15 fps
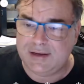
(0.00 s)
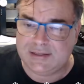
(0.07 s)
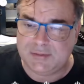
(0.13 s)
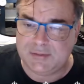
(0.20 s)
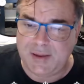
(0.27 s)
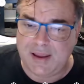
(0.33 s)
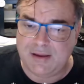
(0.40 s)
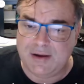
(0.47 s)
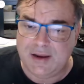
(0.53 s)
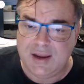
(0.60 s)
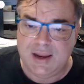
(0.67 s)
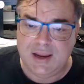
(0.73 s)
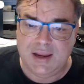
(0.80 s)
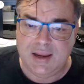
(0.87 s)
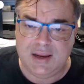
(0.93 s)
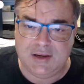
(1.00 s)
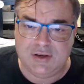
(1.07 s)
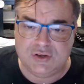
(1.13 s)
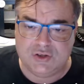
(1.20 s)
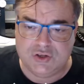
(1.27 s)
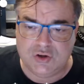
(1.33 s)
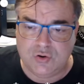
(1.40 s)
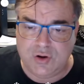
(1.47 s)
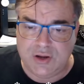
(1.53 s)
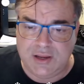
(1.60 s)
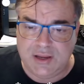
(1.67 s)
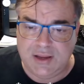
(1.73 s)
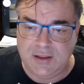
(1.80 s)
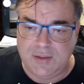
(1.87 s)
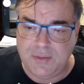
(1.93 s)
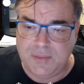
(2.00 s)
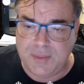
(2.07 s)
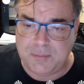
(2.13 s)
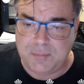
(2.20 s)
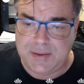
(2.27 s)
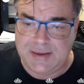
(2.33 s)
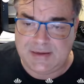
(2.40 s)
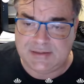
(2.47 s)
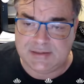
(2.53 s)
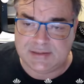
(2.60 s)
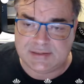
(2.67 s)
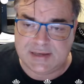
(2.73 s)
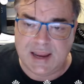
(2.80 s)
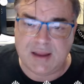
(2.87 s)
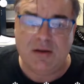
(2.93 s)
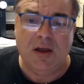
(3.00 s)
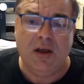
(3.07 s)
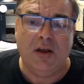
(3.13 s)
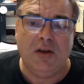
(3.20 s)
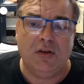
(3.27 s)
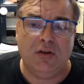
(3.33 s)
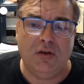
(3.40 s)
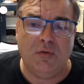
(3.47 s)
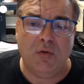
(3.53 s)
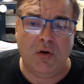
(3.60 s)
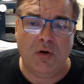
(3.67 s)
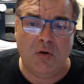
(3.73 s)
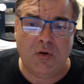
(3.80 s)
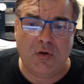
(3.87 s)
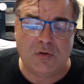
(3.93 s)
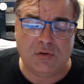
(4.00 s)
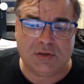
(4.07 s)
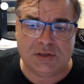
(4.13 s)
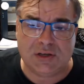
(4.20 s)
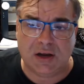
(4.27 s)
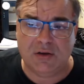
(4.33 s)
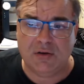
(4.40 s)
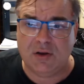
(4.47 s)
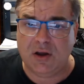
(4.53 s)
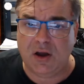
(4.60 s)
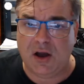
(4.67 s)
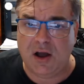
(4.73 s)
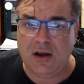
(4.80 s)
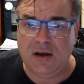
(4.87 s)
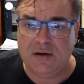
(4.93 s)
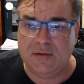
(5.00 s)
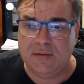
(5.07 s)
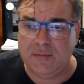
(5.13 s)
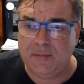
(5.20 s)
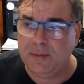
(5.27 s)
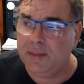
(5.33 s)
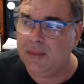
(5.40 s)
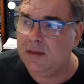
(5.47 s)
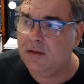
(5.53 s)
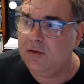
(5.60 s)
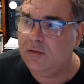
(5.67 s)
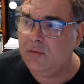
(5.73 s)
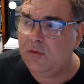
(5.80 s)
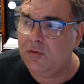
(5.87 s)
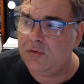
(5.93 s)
It's about enjoying the pieces. Now, you also got an